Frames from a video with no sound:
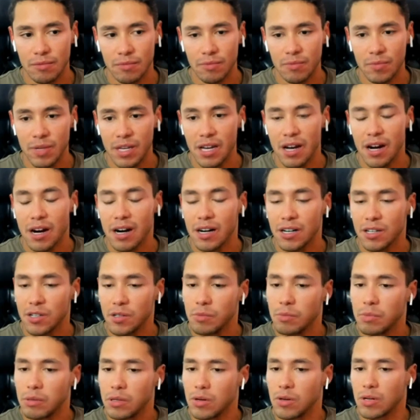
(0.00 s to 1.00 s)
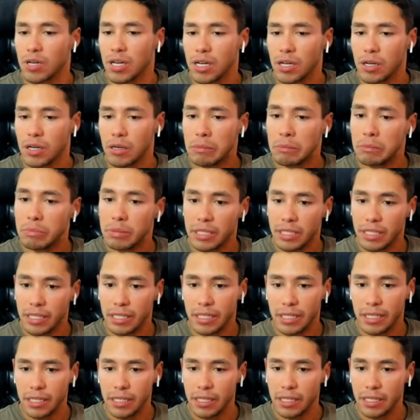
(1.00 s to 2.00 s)
VR, you're blocking
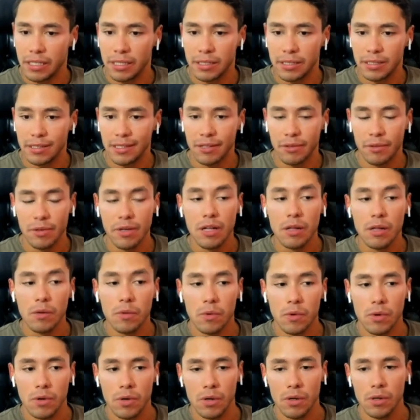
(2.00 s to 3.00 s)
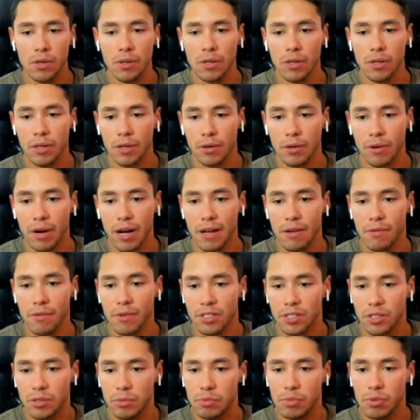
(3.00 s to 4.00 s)
completely the real world, right?
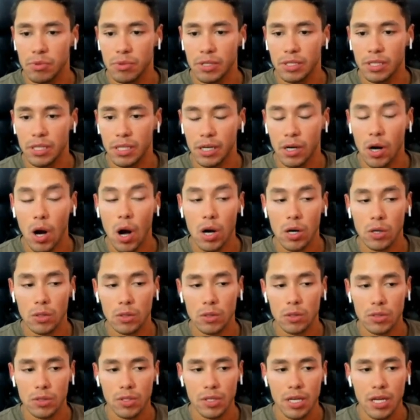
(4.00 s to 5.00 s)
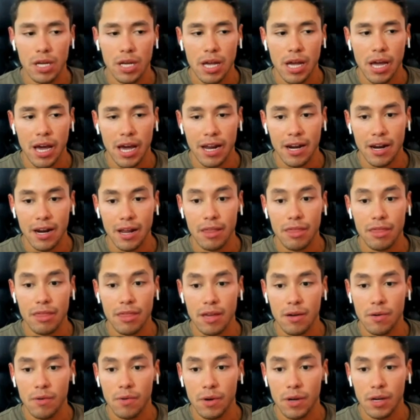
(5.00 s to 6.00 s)
When you put in the goggles. And I
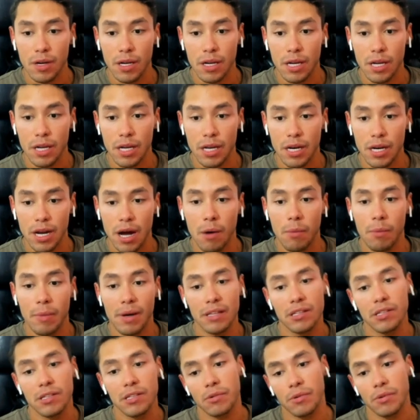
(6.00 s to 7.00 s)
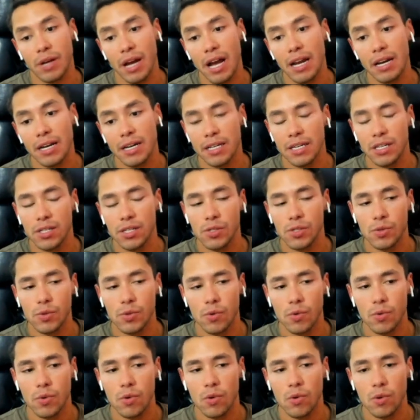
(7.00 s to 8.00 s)
think in augmented reality,
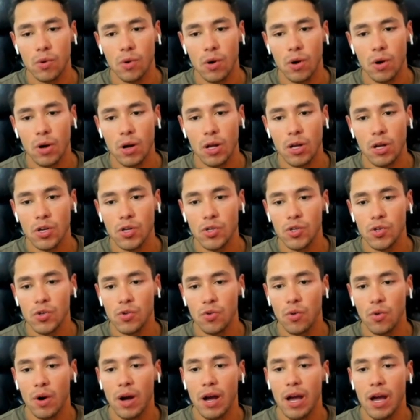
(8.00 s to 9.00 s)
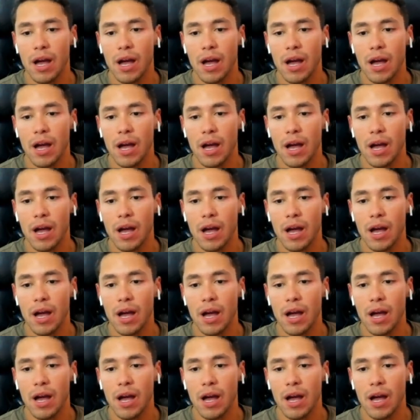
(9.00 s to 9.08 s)
you